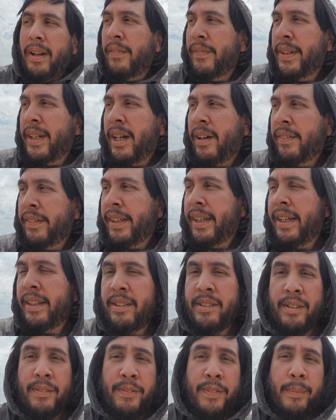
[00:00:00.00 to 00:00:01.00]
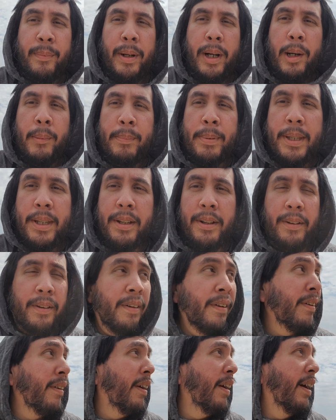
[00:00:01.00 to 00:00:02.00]
every now and then. So from up
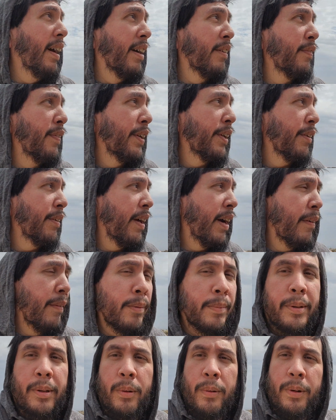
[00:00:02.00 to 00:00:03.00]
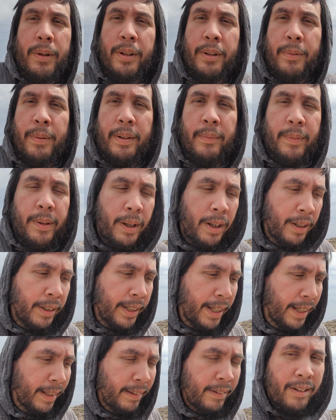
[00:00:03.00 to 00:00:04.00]
here, I figured I would record a quick
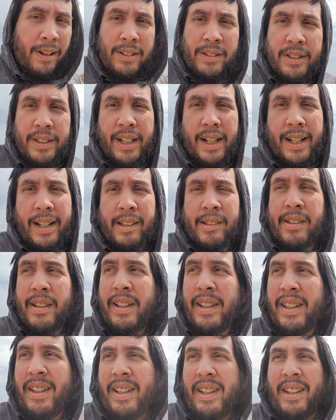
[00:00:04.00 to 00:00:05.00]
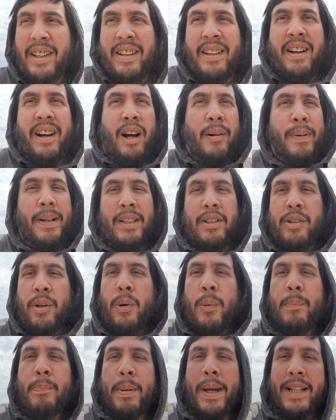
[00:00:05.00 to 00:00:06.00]
vlog and talk to you guys about this
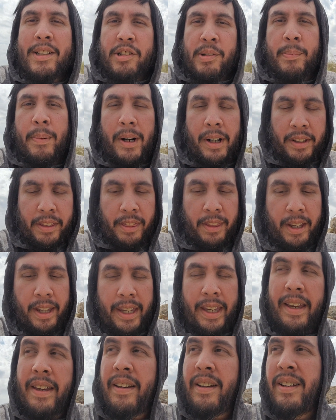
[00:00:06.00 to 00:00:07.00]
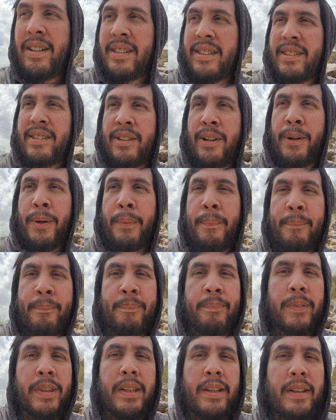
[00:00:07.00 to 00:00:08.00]
whole benchmark thing. So
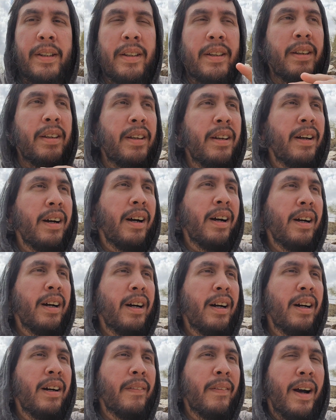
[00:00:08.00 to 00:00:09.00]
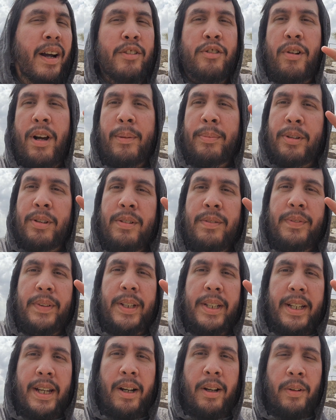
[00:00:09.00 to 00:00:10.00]
uh, I dropped two
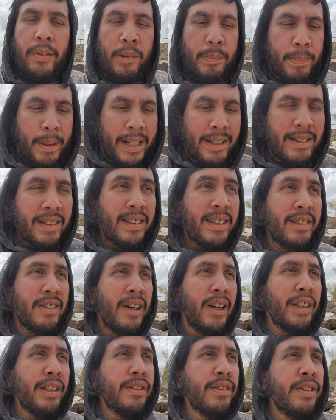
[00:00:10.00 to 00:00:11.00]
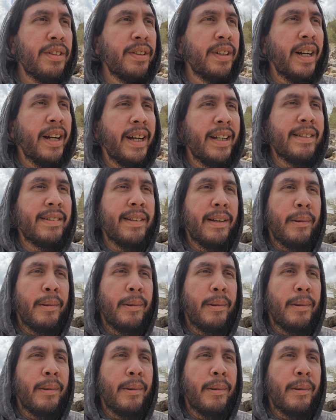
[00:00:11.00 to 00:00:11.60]
videos basically talking to you guys